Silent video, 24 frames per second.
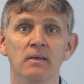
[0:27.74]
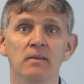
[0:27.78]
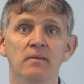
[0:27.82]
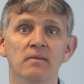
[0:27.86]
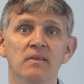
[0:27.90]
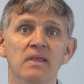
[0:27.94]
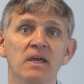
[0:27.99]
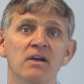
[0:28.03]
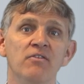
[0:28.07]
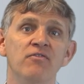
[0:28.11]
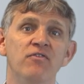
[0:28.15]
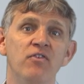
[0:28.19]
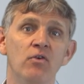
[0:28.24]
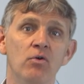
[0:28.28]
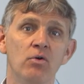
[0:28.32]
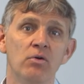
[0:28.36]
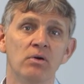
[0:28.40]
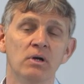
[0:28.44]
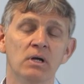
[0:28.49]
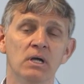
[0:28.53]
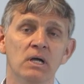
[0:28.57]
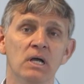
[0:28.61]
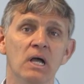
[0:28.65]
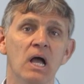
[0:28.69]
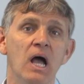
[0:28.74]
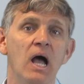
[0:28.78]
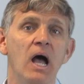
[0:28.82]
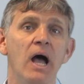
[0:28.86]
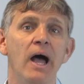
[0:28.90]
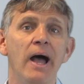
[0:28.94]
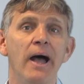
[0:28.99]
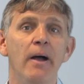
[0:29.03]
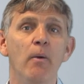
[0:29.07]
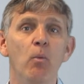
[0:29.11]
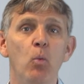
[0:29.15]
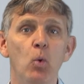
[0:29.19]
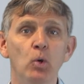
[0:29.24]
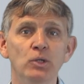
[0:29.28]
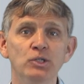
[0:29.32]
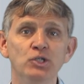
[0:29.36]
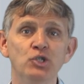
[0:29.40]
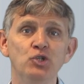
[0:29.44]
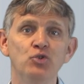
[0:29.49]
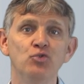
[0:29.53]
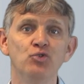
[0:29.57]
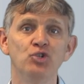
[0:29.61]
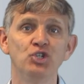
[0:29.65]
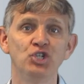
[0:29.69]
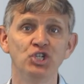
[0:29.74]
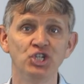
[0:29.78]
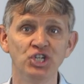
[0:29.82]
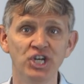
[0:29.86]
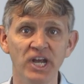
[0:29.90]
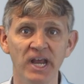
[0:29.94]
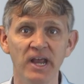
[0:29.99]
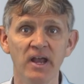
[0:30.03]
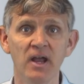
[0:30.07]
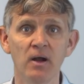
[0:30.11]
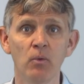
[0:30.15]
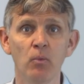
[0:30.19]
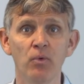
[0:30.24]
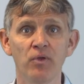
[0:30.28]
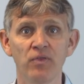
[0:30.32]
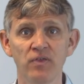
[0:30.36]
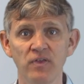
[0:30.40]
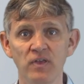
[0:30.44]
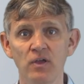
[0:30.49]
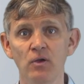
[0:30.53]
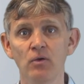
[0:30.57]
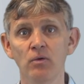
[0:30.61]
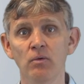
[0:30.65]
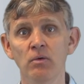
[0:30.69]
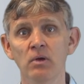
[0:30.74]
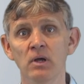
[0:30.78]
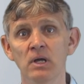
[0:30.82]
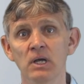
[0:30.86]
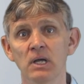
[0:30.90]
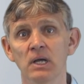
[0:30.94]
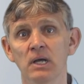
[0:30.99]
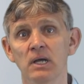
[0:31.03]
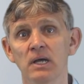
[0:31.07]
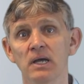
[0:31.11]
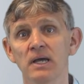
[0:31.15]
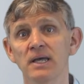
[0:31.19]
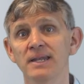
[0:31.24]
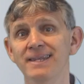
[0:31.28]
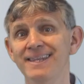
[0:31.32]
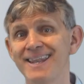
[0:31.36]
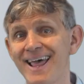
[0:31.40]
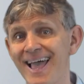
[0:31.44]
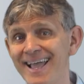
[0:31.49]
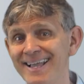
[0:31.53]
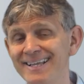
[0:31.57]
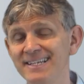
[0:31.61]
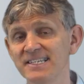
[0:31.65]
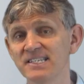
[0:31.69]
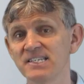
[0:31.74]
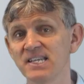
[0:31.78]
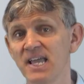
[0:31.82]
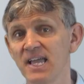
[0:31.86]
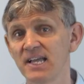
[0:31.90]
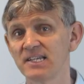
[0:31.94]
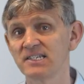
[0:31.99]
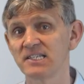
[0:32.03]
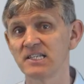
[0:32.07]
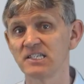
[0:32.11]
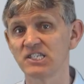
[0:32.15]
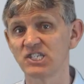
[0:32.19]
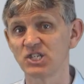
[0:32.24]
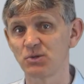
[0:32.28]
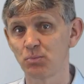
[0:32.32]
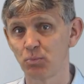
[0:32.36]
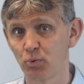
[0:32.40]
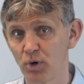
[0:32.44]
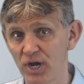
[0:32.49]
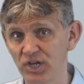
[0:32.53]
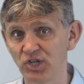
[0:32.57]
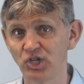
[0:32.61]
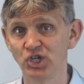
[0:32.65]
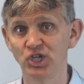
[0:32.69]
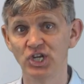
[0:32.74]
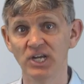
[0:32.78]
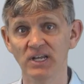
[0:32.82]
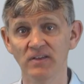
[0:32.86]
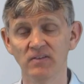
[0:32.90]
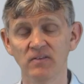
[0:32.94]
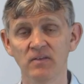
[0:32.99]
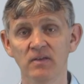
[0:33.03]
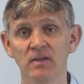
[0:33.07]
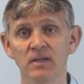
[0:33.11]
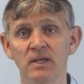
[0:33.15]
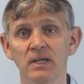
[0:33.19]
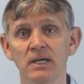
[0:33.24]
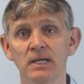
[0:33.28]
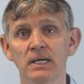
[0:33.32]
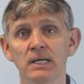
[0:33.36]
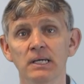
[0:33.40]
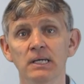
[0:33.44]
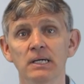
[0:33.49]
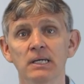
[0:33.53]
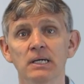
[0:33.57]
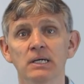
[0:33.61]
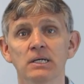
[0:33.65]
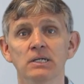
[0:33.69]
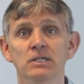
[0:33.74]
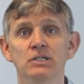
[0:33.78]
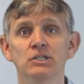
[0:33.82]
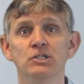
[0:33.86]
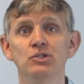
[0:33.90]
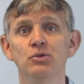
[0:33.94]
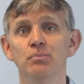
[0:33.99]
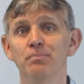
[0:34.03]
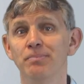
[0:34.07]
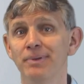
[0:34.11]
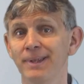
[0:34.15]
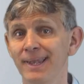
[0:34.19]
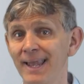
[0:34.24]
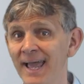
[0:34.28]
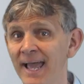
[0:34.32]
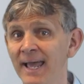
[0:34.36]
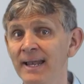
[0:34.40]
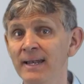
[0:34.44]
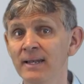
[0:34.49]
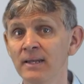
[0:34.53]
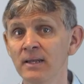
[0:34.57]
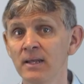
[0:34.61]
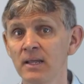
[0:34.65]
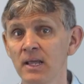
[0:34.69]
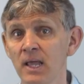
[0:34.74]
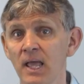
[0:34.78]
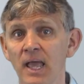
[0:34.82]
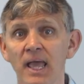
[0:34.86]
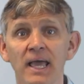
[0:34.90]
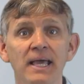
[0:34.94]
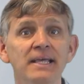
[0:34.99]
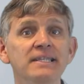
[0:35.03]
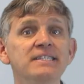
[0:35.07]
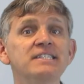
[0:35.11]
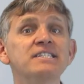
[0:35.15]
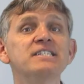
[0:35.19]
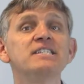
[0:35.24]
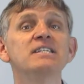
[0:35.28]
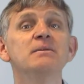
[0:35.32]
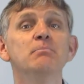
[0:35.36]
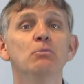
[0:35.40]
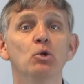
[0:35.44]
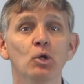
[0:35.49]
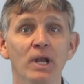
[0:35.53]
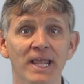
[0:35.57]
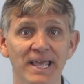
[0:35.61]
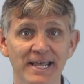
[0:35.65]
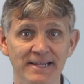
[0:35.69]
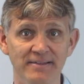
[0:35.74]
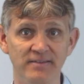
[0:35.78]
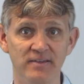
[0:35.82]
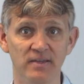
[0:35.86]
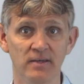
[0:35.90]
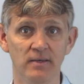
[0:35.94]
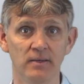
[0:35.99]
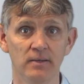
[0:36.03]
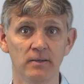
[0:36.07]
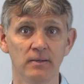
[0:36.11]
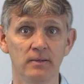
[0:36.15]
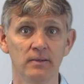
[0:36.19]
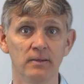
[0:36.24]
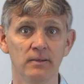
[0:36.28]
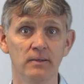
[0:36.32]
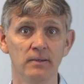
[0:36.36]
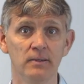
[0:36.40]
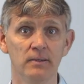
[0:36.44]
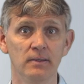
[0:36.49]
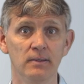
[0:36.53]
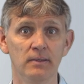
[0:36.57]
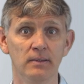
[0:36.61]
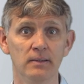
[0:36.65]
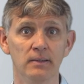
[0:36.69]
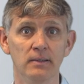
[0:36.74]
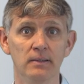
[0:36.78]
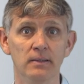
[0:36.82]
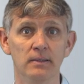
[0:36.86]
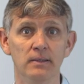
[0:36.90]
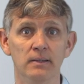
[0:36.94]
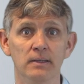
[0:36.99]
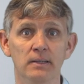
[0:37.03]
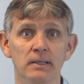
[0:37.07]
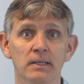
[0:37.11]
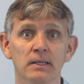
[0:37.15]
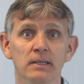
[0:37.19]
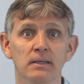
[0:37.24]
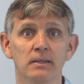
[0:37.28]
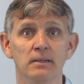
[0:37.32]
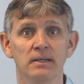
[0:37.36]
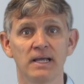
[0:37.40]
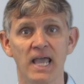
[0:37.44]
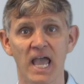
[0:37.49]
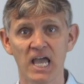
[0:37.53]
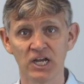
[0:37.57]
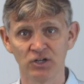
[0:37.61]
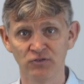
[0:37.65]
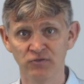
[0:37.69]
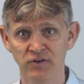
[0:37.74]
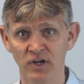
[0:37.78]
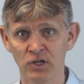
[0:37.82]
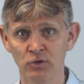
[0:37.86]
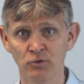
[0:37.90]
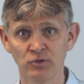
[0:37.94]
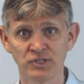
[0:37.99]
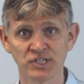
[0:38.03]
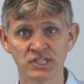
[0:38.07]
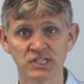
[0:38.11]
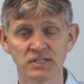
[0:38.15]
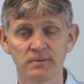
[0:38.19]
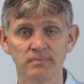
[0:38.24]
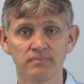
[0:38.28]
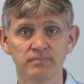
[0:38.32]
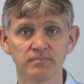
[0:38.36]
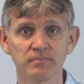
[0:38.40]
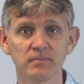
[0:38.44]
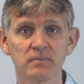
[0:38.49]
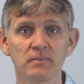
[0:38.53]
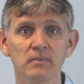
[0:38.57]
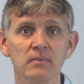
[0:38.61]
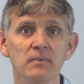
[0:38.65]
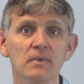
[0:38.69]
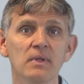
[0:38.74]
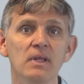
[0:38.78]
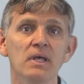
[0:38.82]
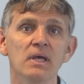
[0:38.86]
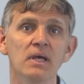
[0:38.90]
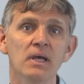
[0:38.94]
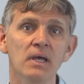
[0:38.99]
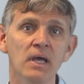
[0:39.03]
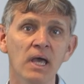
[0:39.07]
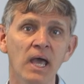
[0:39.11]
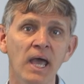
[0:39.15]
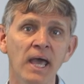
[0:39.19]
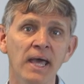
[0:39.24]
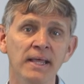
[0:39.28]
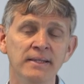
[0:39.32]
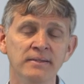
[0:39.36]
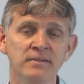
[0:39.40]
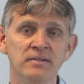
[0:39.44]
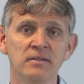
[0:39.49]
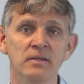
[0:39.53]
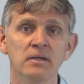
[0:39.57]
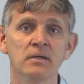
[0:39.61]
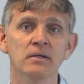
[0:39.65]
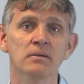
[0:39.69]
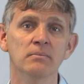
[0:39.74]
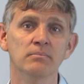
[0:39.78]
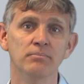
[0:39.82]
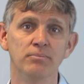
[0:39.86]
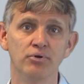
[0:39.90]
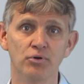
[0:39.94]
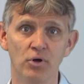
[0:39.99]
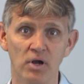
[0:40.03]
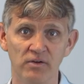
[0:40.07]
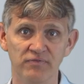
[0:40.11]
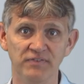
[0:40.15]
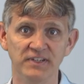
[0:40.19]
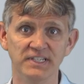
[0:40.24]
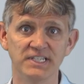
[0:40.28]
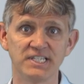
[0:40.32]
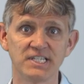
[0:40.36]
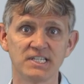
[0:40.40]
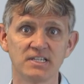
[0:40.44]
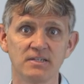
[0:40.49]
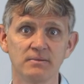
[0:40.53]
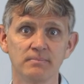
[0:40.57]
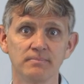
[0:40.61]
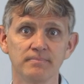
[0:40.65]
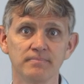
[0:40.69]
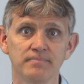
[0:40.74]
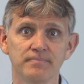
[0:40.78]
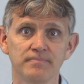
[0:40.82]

Therefore, I want to share with you a nice Excel spreadsheet to plan and simulate cash flows and profits.